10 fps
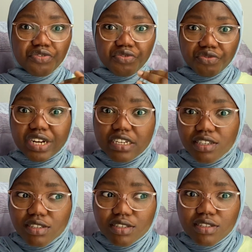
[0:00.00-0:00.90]

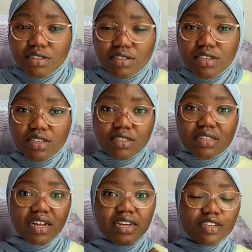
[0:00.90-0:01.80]
race is
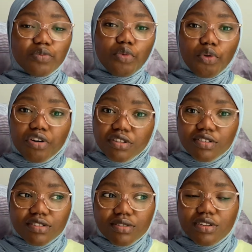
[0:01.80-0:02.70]
tied more
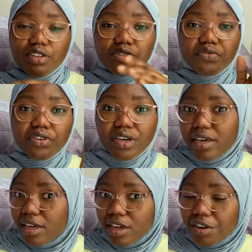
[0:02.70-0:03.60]
to the nature of your
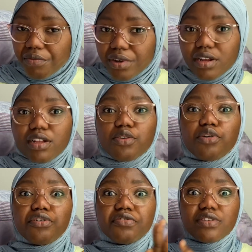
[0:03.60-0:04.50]
hair rather than the
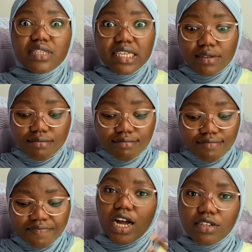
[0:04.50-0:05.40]
color of your skin.
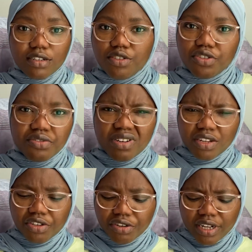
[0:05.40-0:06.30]
And
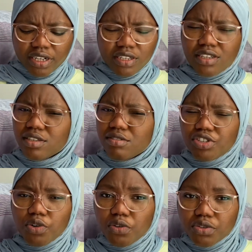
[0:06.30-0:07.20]
naturally she
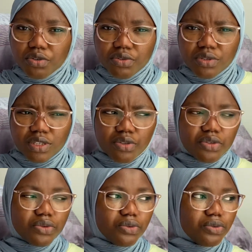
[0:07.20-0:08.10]
also goes
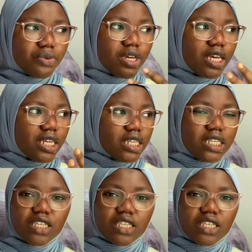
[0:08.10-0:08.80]
into the